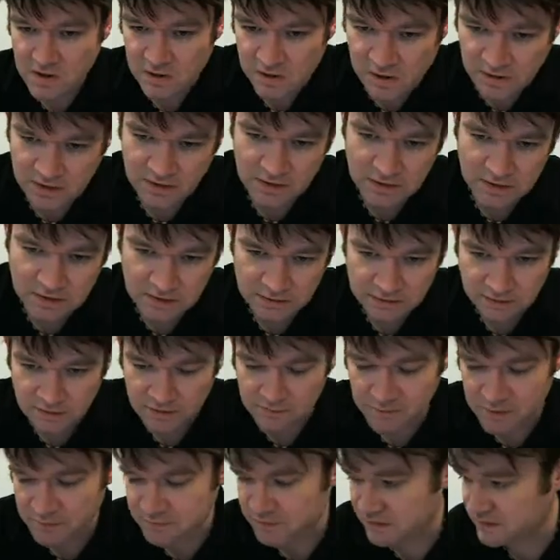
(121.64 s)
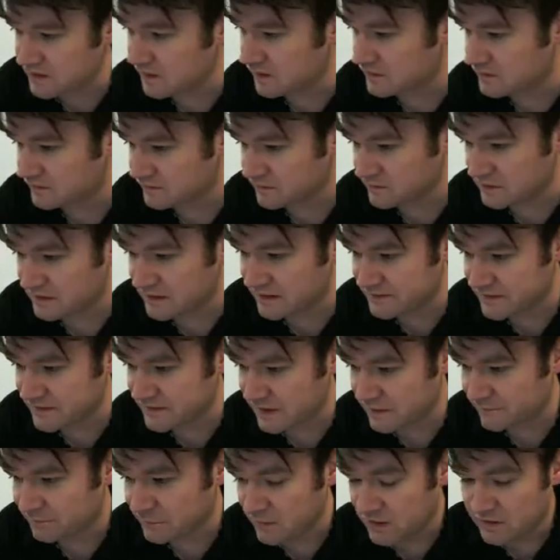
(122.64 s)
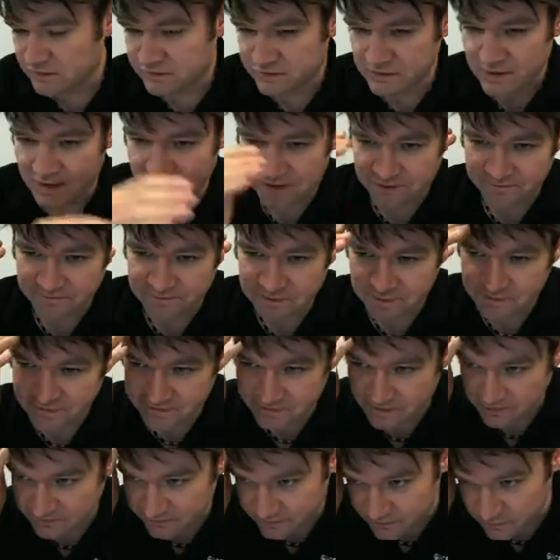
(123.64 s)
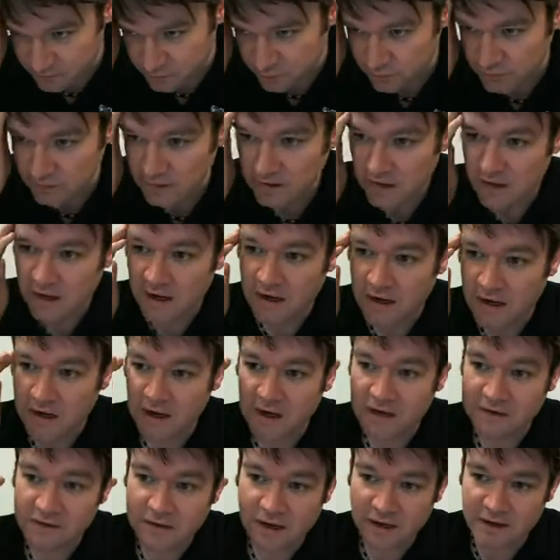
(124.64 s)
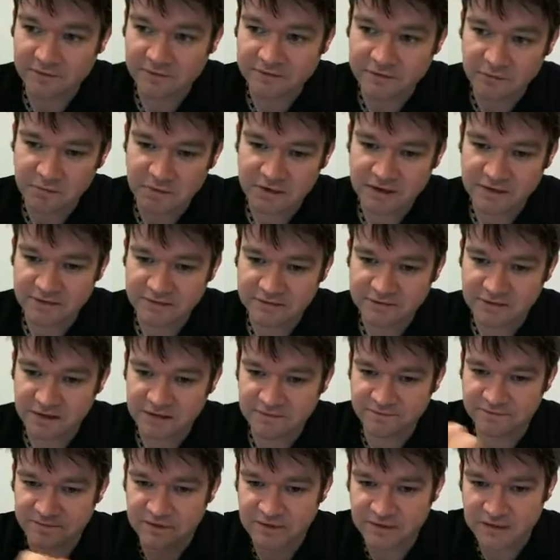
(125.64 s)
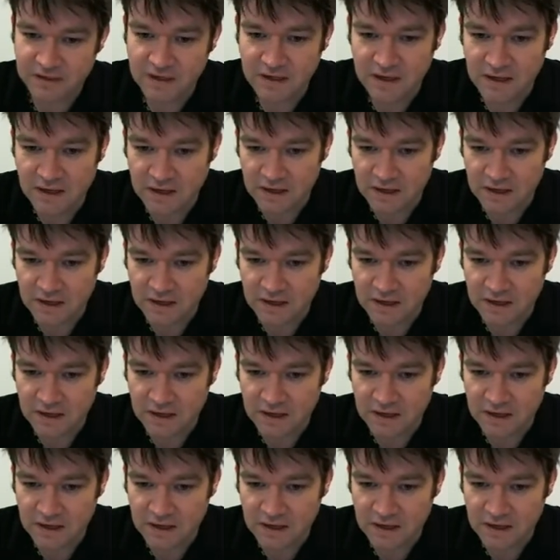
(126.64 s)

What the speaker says: it might be a kid or something like that. So you have to be sensible and you have to play safely.